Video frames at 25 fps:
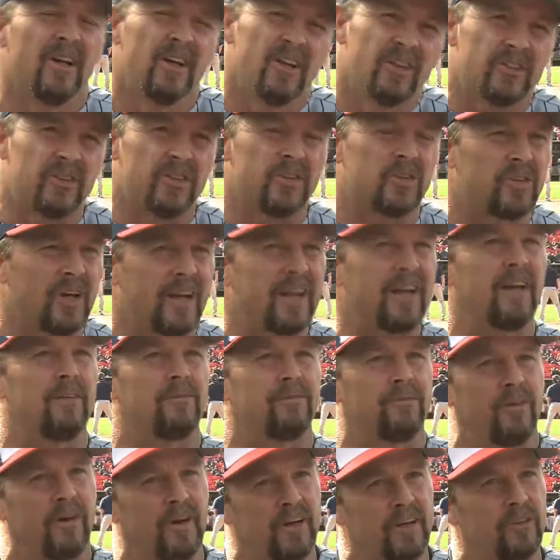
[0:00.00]
So you try to have
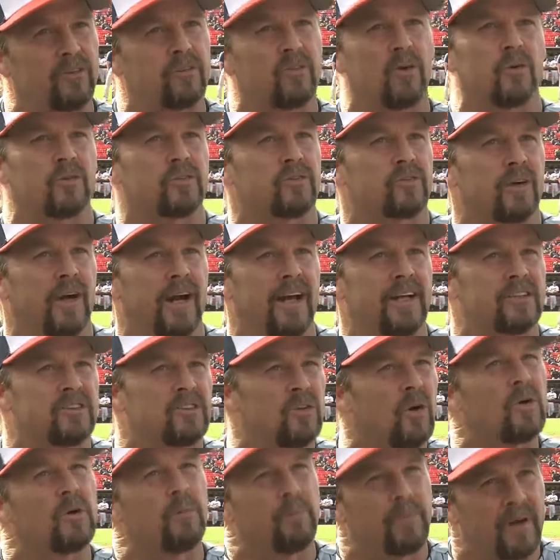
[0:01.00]
fun and throw strikes.
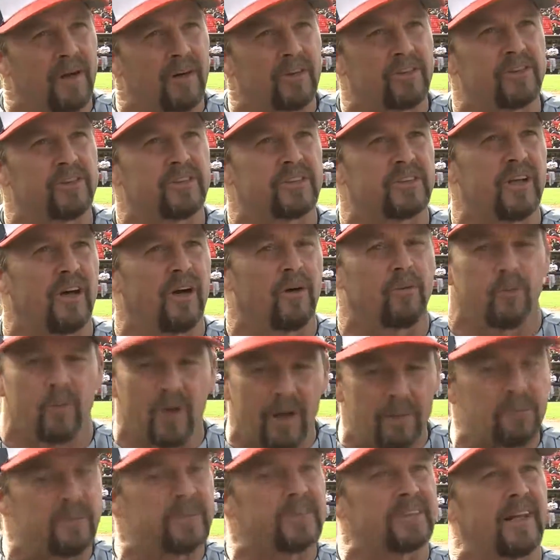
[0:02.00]
Don't embarrass yourself.
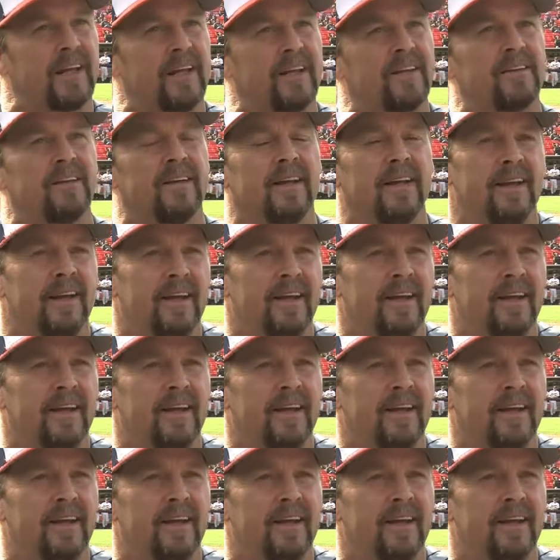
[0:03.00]
Represent.